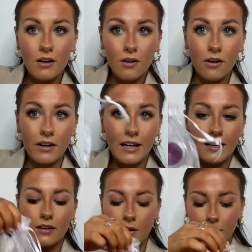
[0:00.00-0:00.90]
are
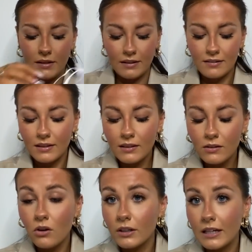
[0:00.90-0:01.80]
come in this little
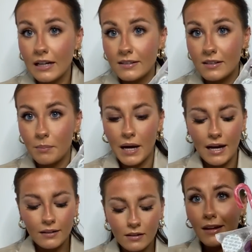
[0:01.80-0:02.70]
organza
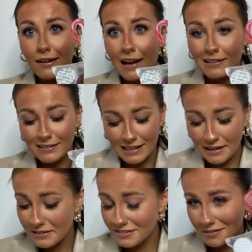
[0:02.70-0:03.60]
bag, candy
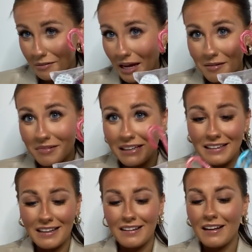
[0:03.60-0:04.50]
canes. I
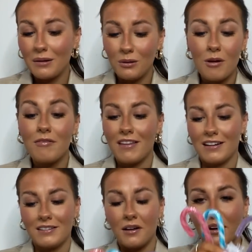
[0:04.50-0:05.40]
mean, love
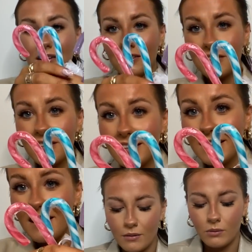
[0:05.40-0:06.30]
that touch.
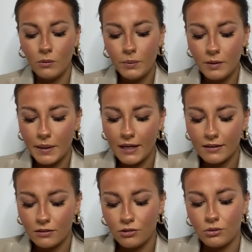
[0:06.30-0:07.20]
I will open the bag
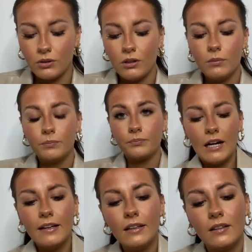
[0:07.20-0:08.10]
and show you.
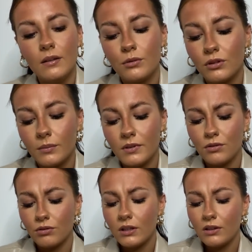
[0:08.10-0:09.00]
I think lip scrubs is
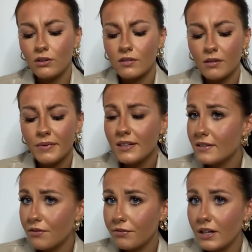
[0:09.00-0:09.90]
really good, something
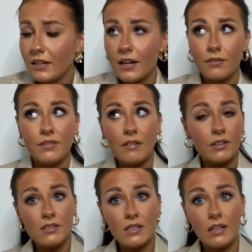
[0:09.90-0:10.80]
different. I've never
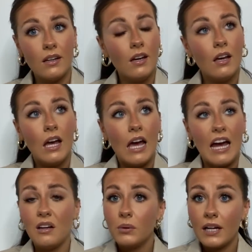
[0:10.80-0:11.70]
seen
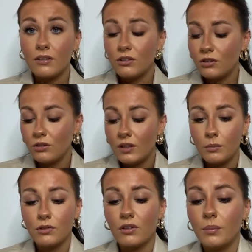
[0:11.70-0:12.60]
anyone else do lip
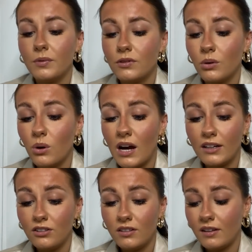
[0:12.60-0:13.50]
scrubs, so I
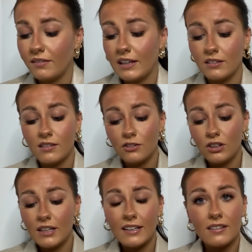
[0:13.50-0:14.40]
just think that's such
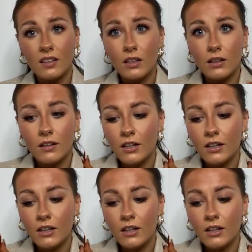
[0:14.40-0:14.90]
a nice little